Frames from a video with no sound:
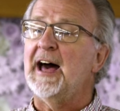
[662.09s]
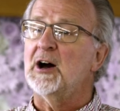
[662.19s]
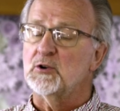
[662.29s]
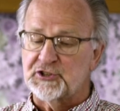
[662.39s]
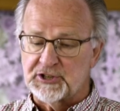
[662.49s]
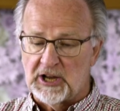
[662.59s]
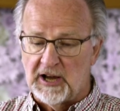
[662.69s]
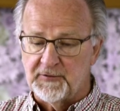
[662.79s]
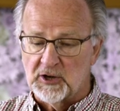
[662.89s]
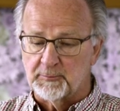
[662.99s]
house
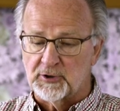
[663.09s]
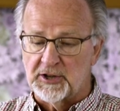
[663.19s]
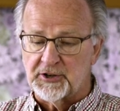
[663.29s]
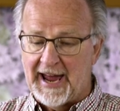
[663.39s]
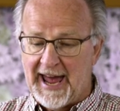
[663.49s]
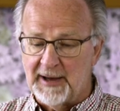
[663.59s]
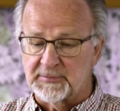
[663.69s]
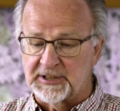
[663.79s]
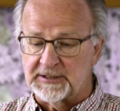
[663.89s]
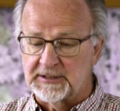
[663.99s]
of your brother
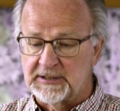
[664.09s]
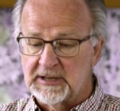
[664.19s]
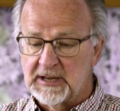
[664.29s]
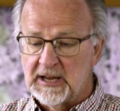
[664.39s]
Amnon